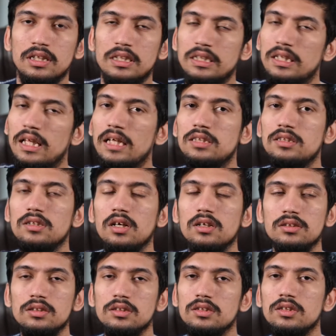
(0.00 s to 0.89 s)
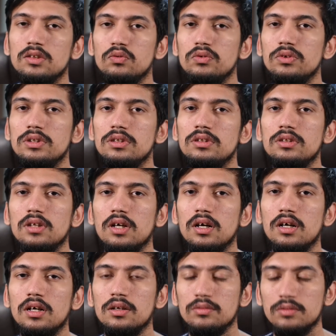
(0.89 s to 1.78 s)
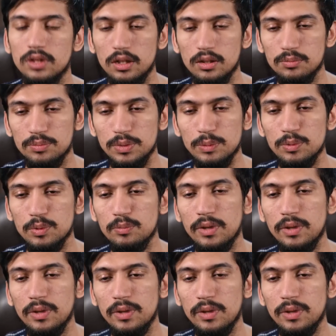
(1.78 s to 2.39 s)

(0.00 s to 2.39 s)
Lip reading: That's not just the reason that people